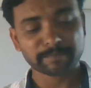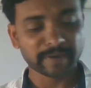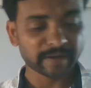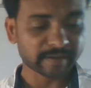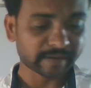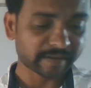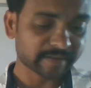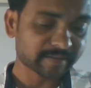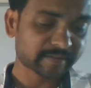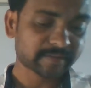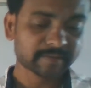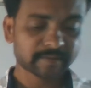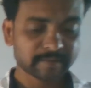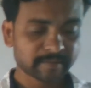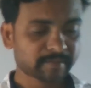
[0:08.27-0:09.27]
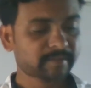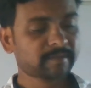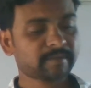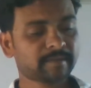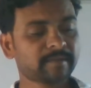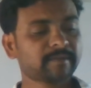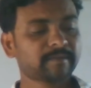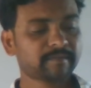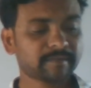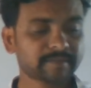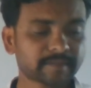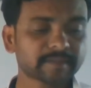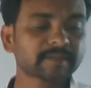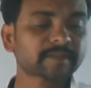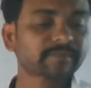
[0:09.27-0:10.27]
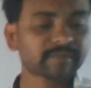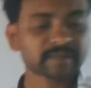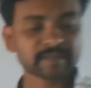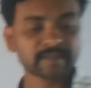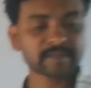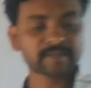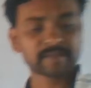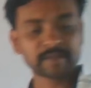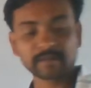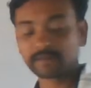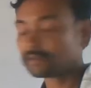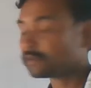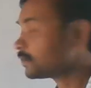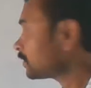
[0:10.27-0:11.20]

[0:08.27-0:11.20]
paradise. Which is the first lesson?